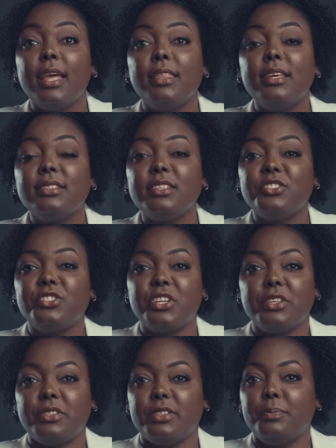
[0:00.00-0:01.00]
This is
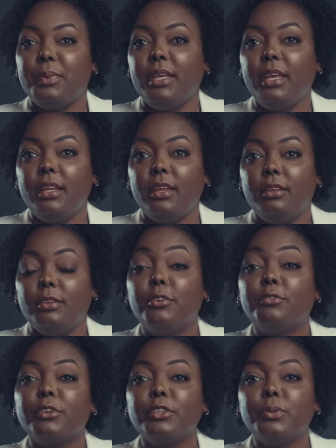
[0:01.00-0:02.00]
just the beginning.
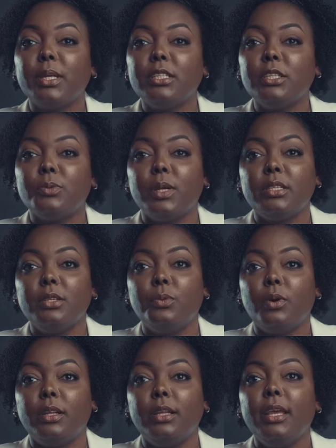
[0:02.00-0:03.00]
For
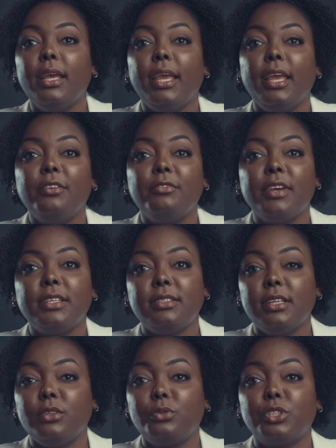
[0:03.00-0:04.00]
2021, Invest
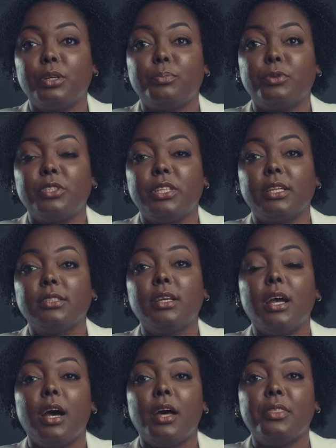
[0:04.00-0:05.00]
Saint Lucia projects
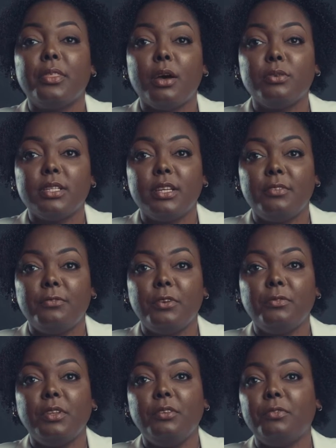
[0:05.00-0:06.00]

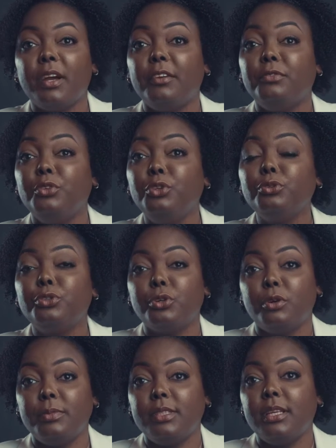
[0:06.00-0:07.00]
1,055 new
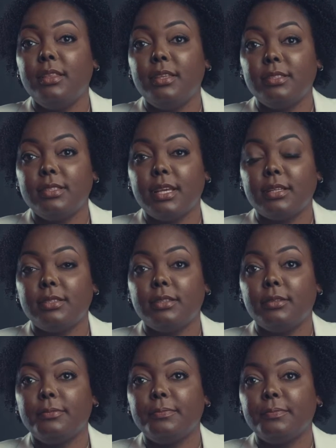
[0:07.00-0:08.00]
jobs in the sector.